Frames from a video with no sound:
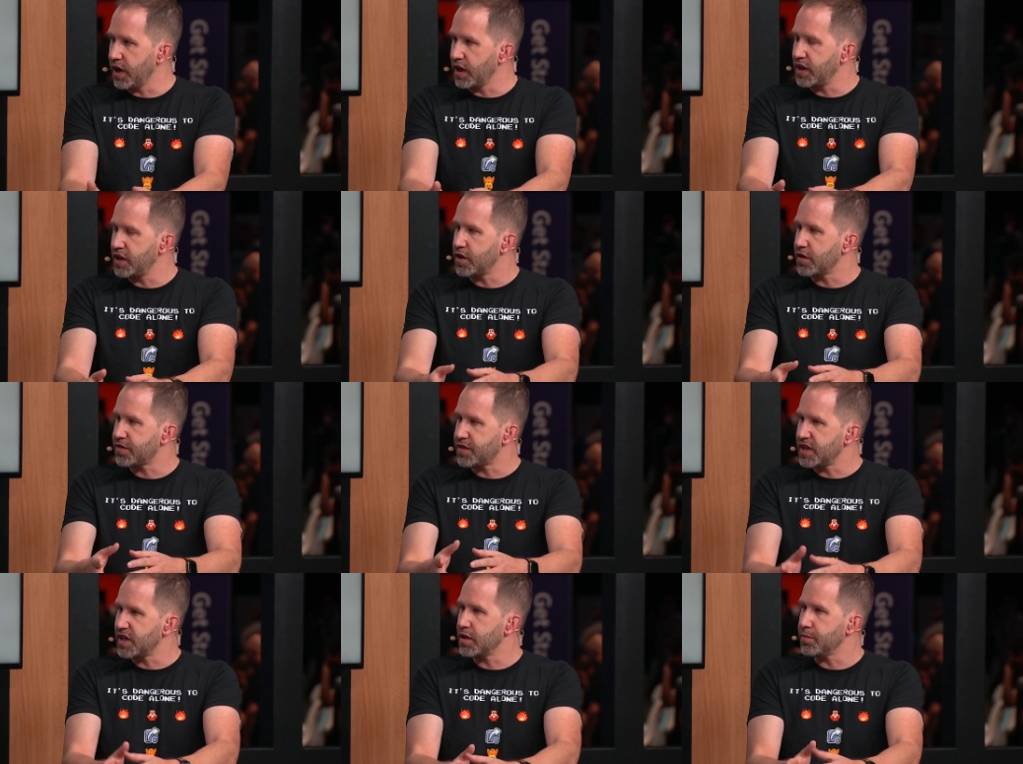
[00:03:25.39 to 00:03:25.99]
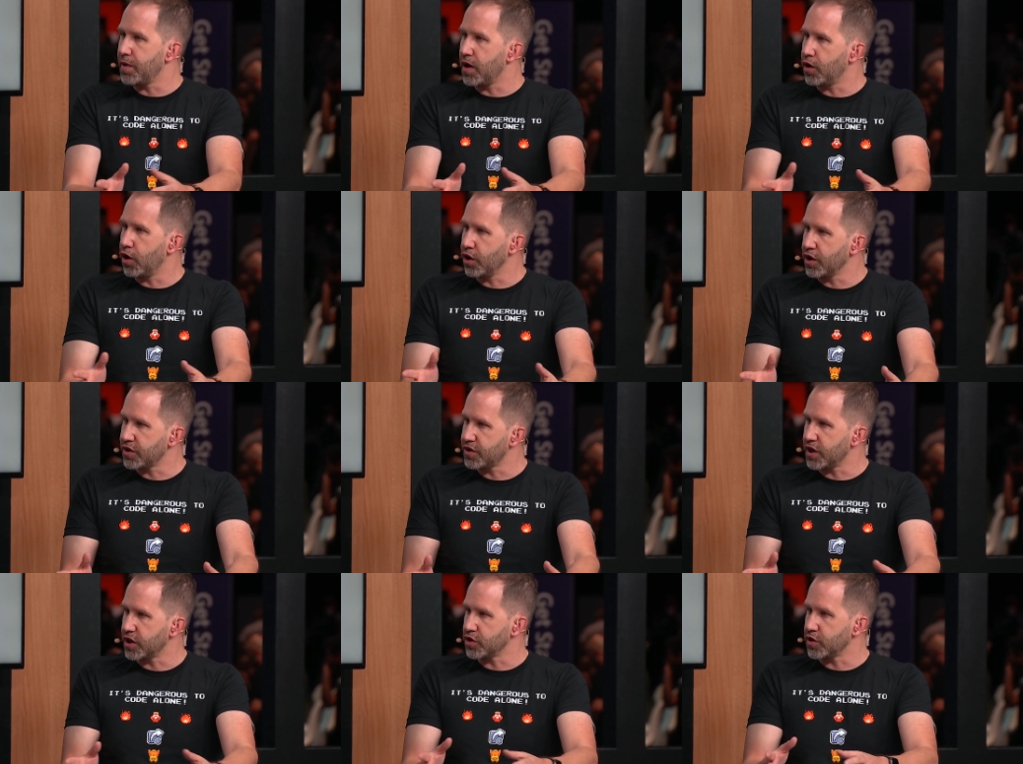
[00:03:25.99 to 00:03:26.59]
I need to think about
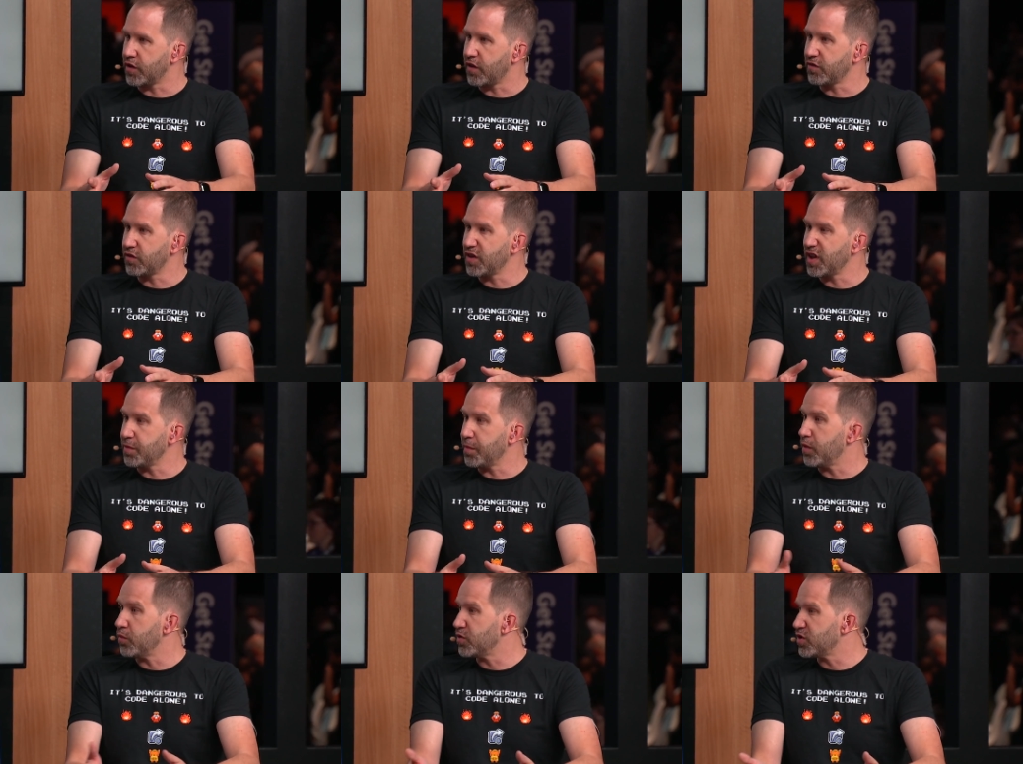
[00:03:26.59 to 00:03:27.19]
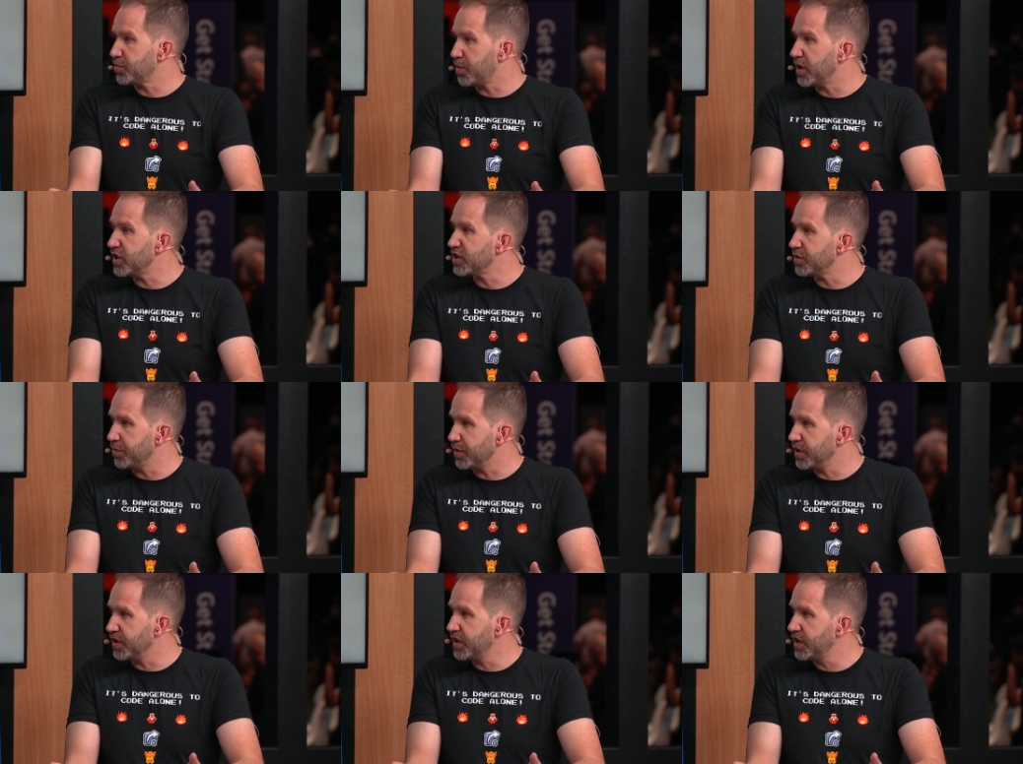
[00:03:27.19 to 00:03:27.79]
architecture. I have to think about
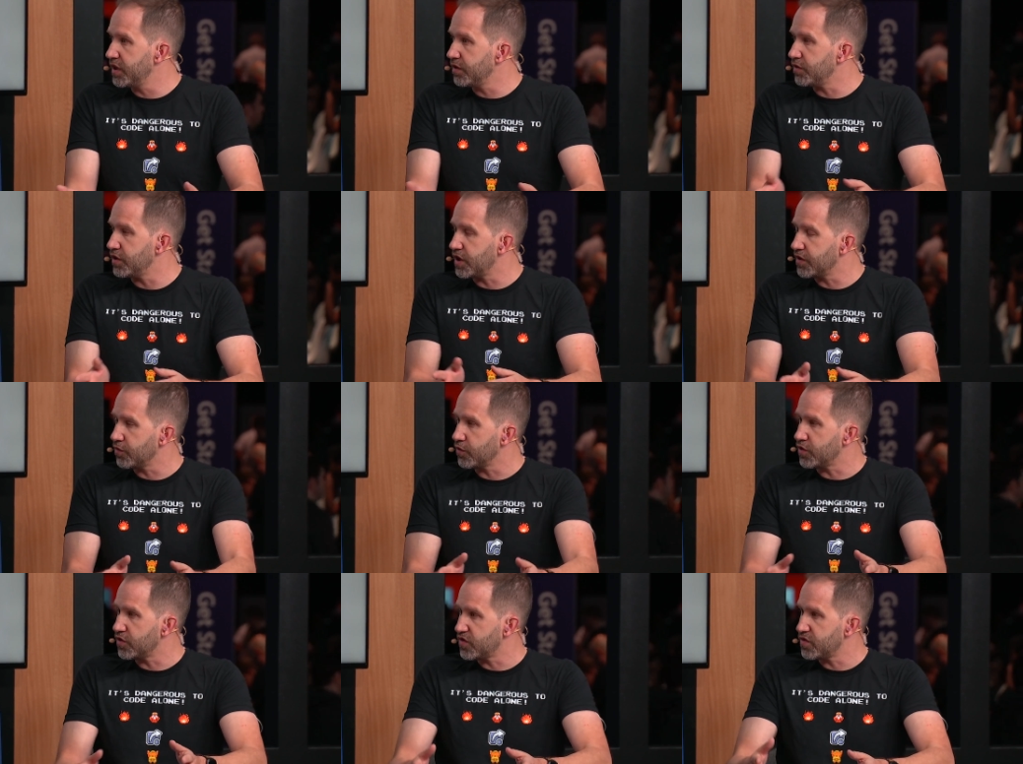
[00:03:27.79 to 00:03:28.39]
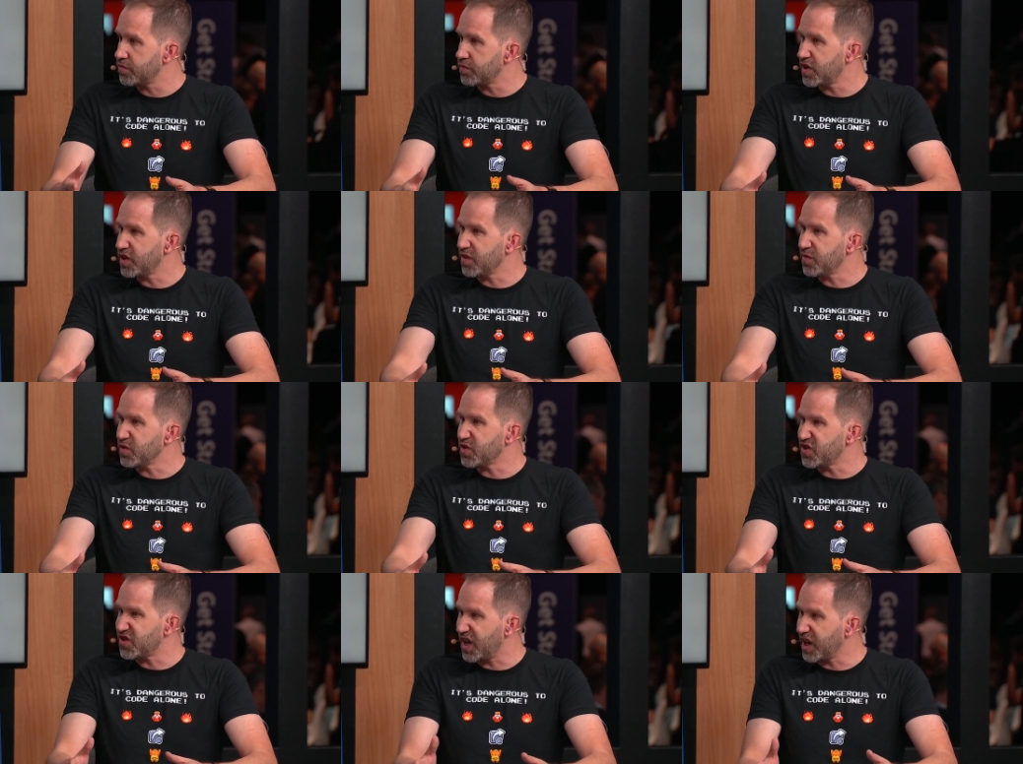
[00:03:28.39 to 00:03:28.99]
responsibility of the different, the
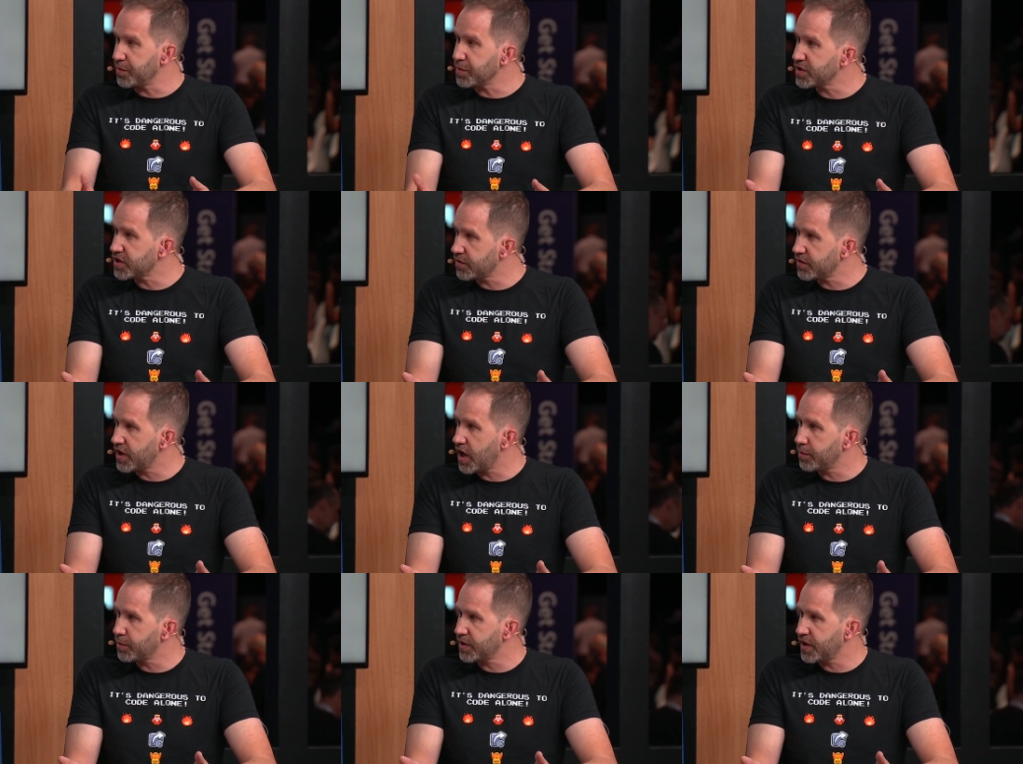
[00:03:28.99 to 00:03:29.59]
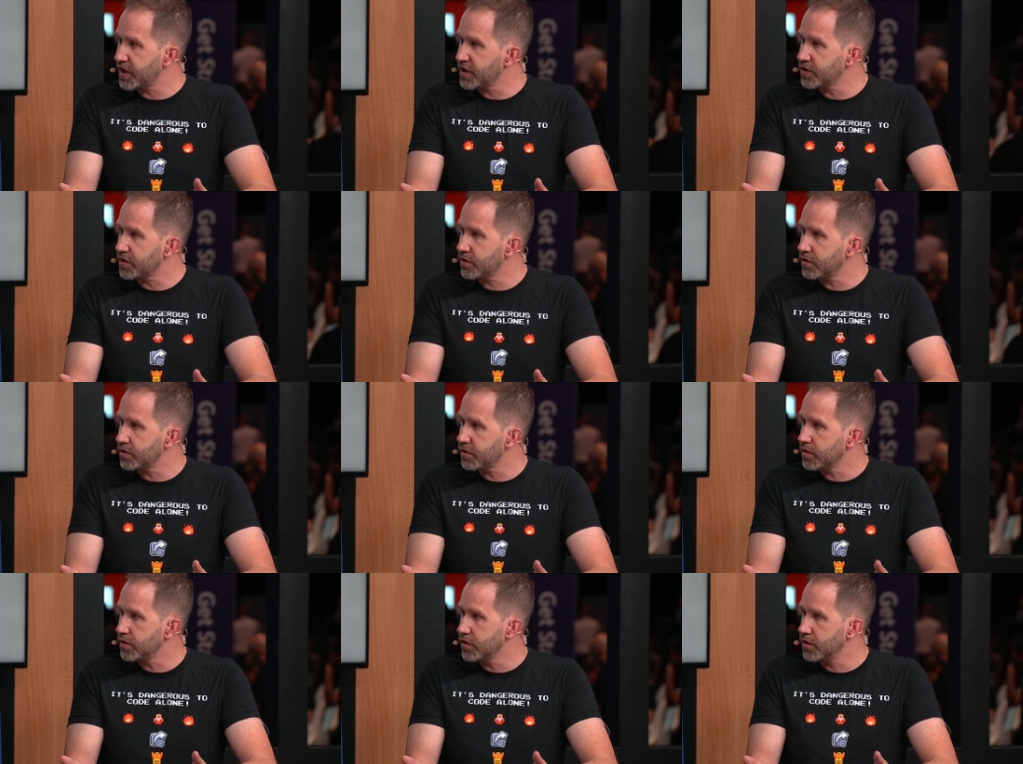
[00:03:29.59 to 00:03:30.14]
different segments of the application.